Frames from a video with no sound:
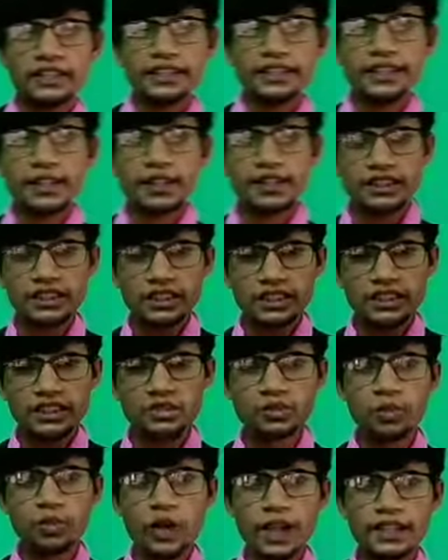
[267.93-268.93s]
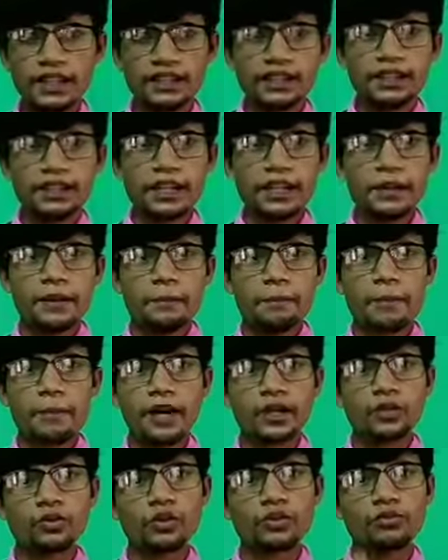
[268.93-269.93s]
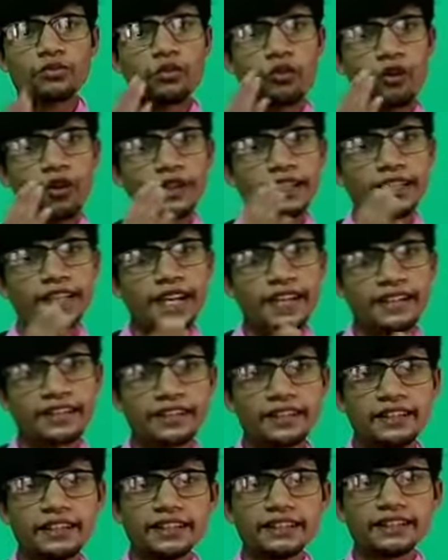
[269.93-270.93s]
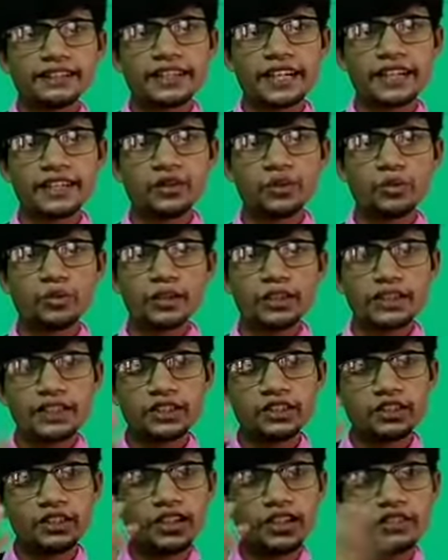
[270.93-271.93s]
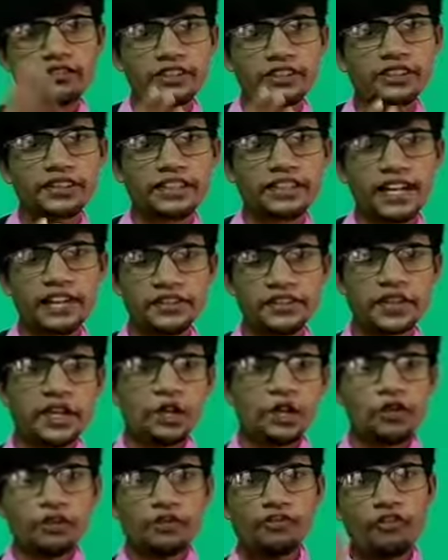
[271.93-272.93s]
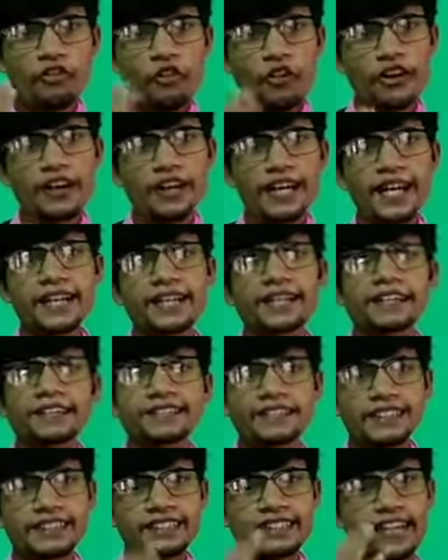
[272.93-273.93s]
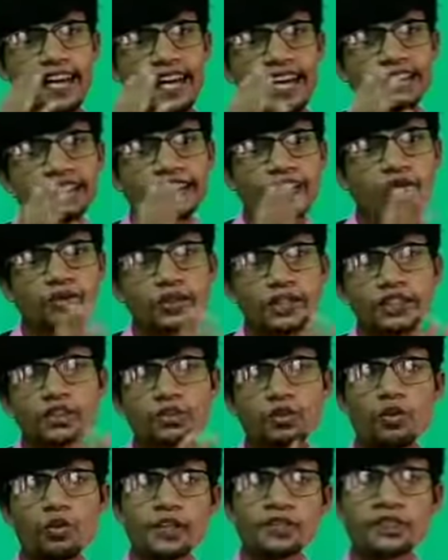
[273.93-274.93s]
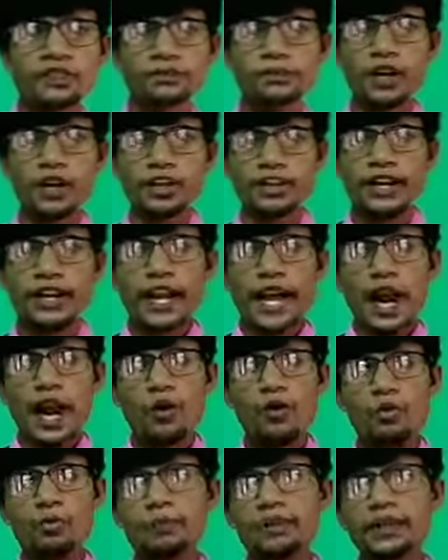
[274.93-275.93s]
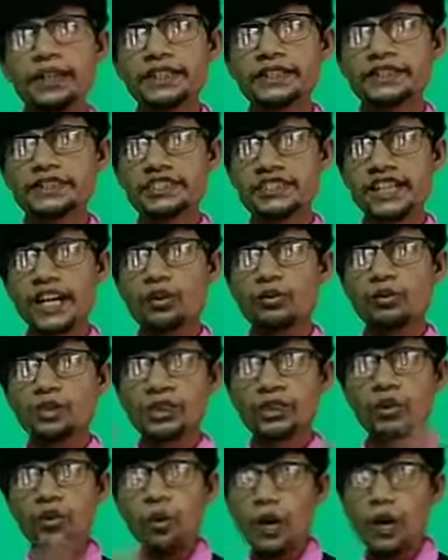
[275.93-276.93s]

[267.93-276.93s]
in this world, but we forget that we need to live in Christ. We forget the day that we need to worship God and being staying with the